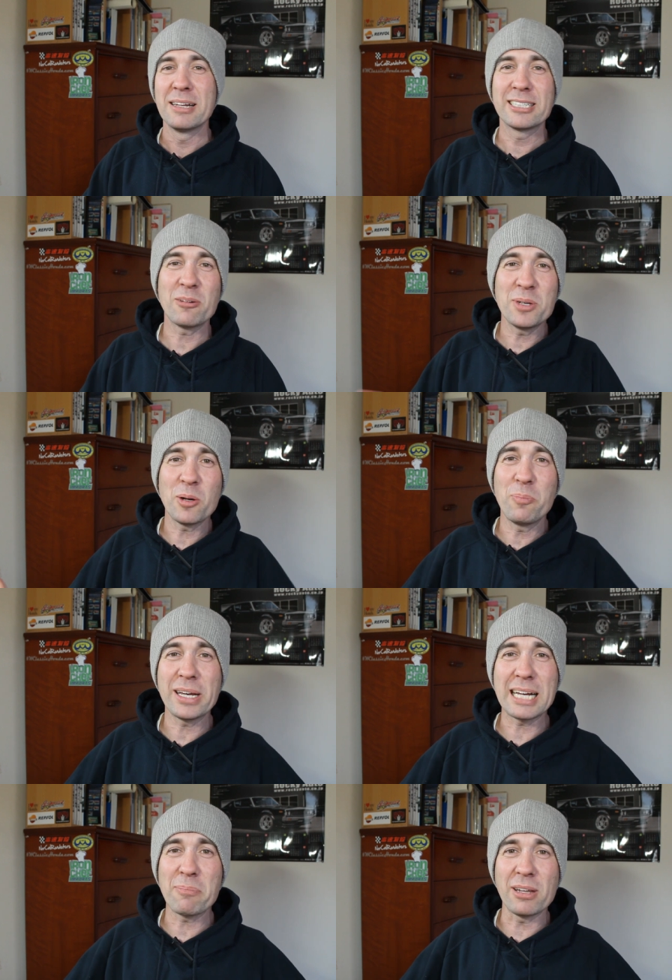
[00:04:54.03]
tell me your
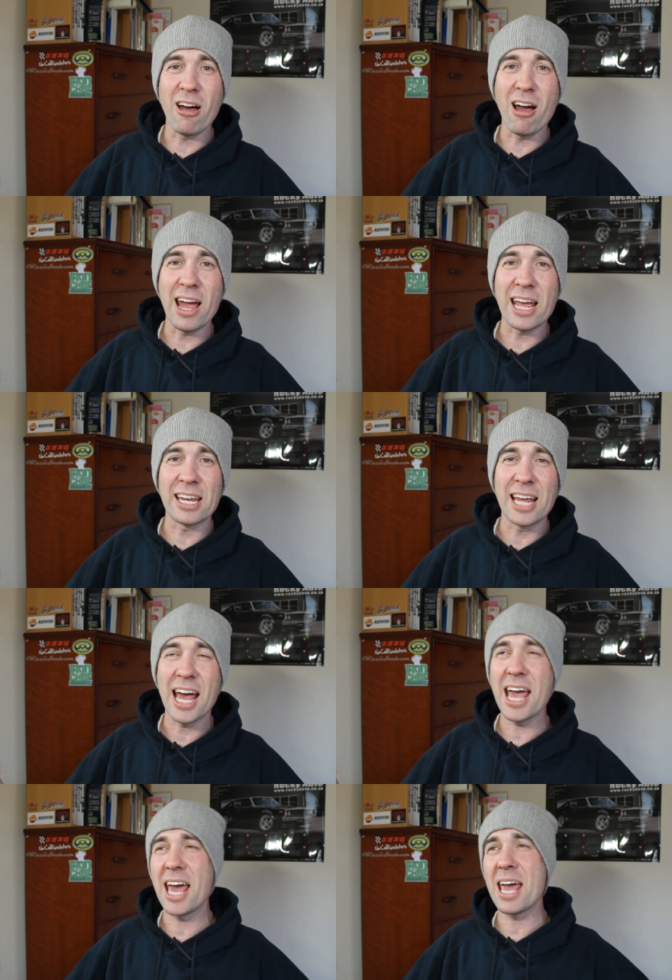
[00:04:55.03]
pickup line.
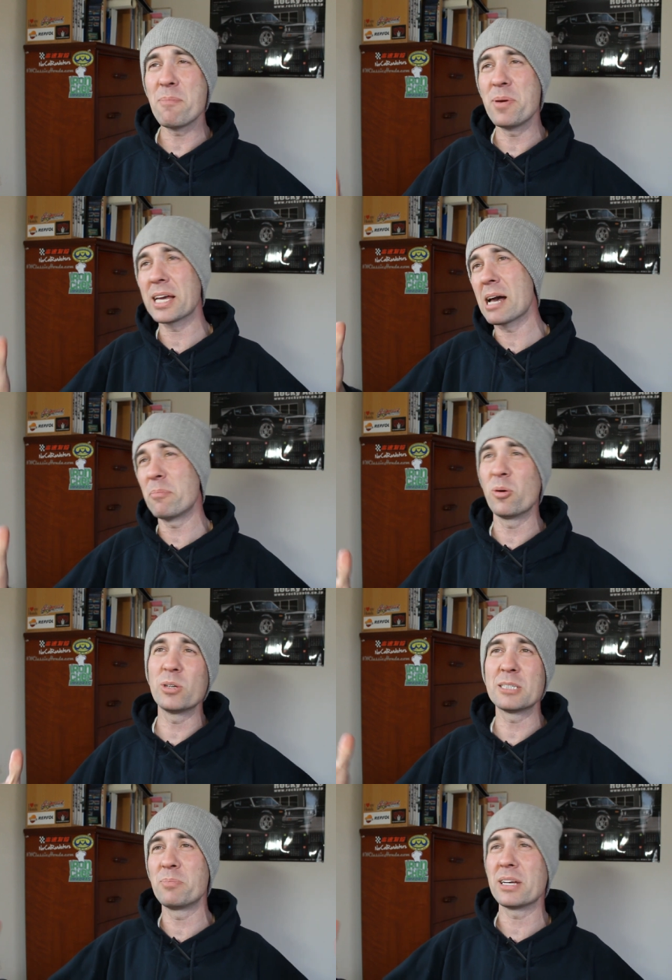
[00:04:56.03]
Hey, hey, pickup,
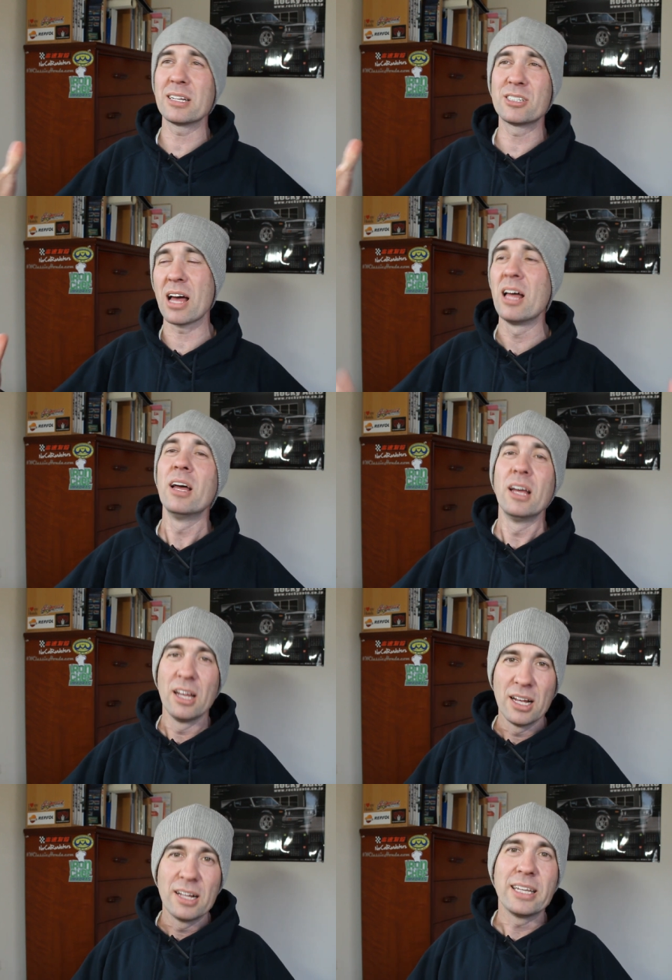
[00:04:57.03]
what's a pickup?
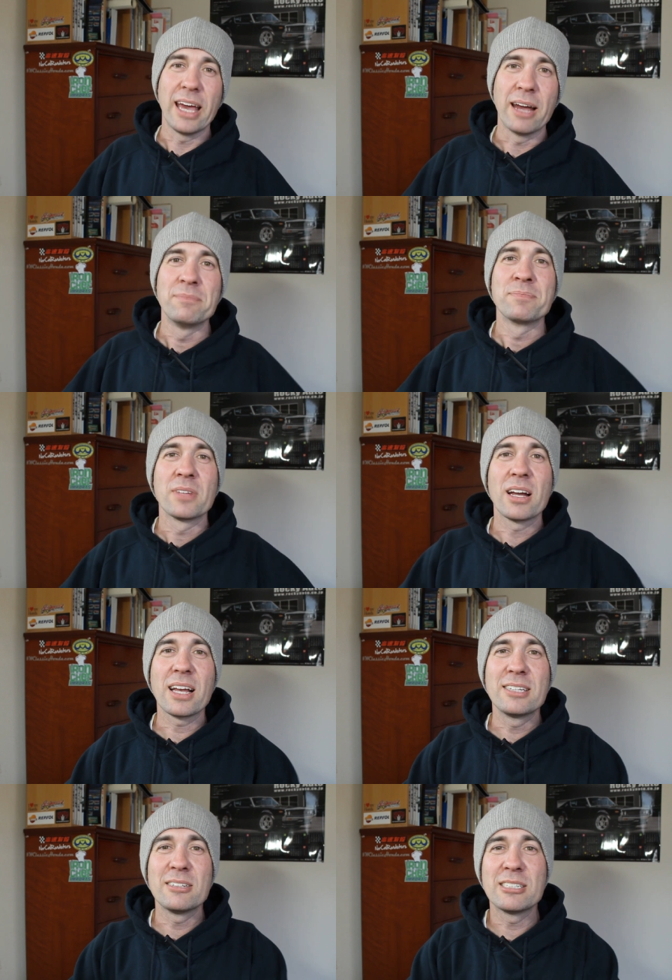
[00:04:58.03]
Yeah,
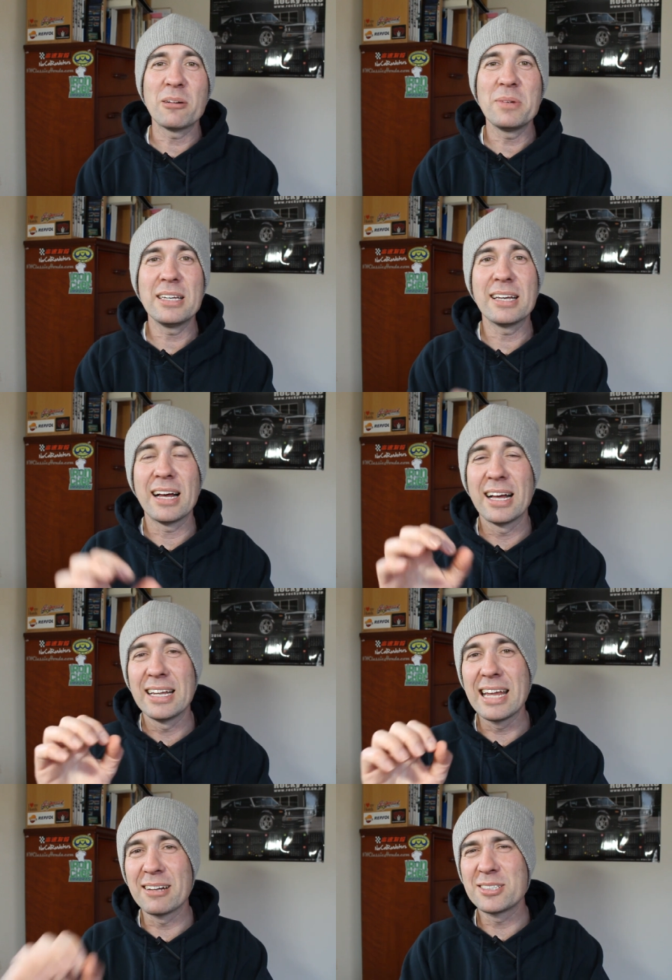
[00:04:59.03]
okay, so tell me
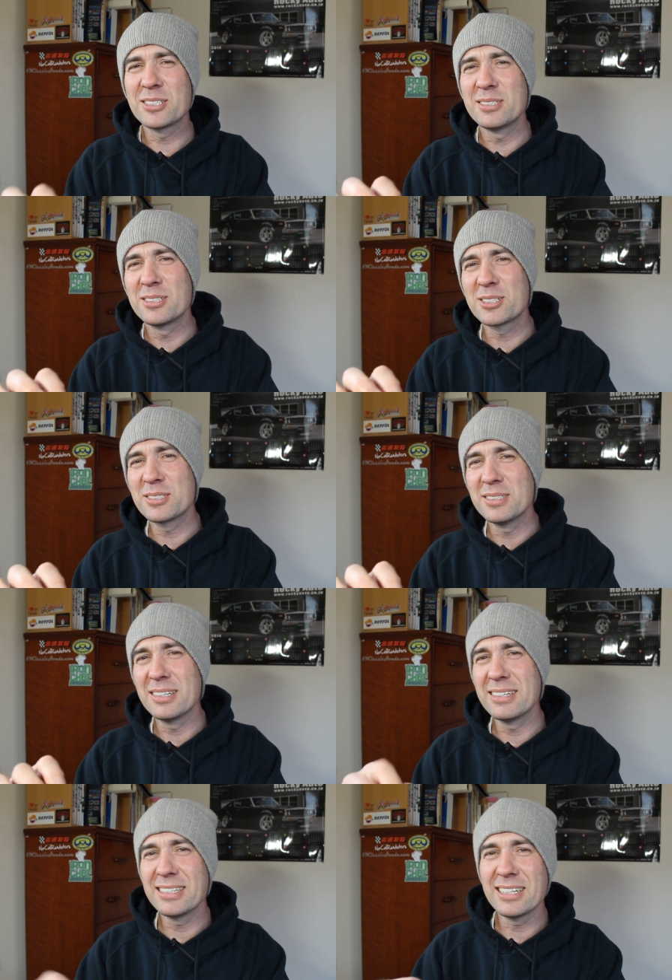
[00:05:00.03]
now,
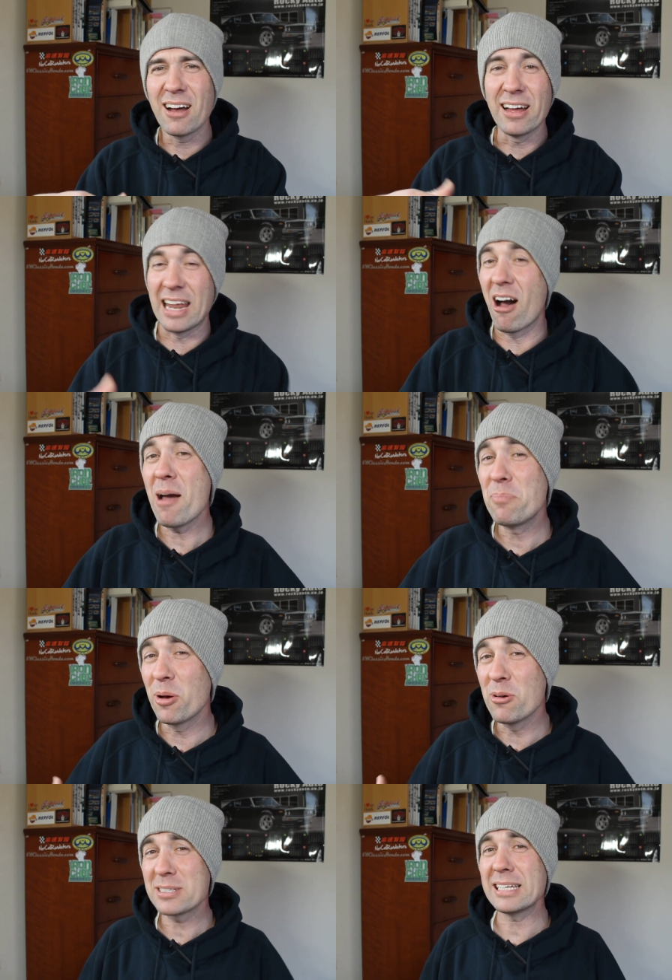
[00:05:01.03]
now I
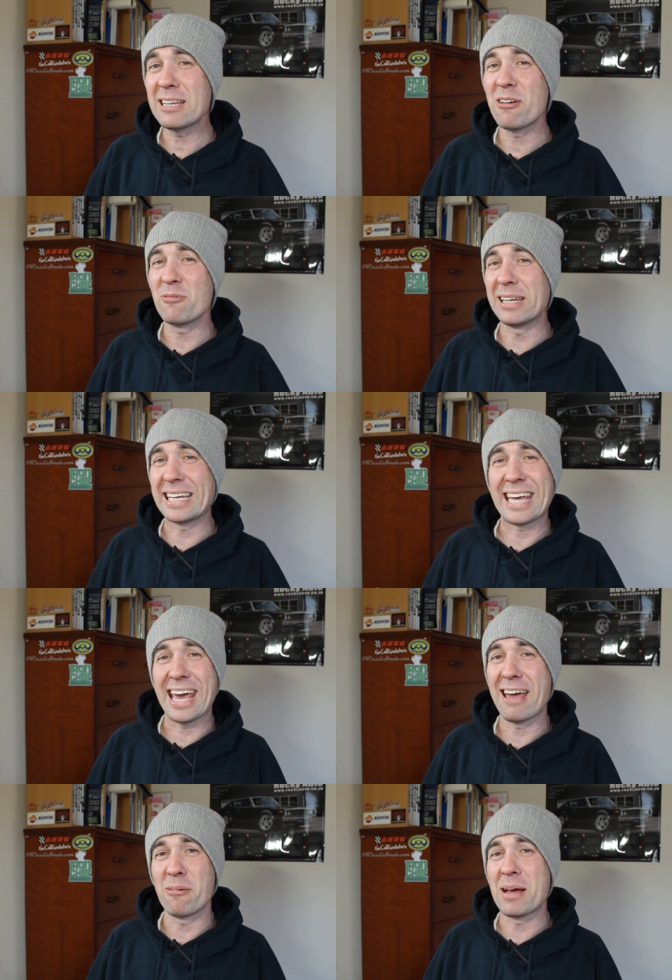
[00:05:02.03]
personally don't really
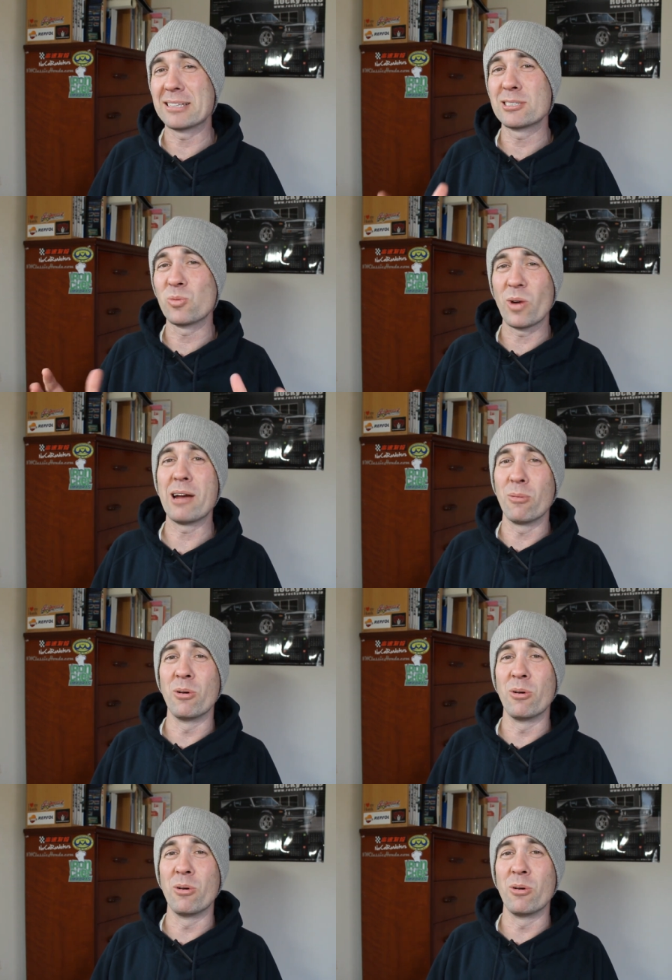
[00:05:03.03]
care about swear